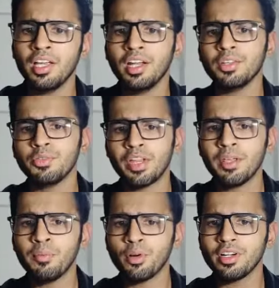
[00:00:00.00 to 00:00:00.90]
It is very
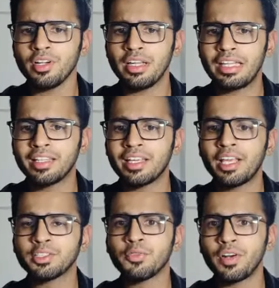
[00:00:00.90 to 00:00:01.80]
important in the
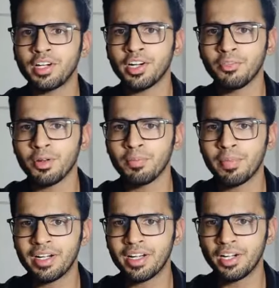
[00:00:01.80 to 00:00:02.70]
case of
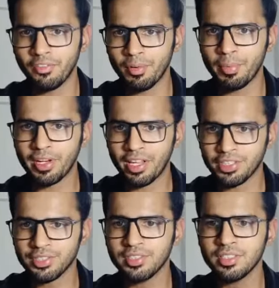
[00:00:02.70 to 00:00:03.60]
underdevelopment and developing
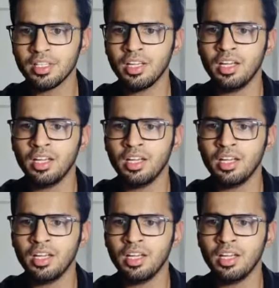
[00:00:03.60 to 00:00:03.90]
nations.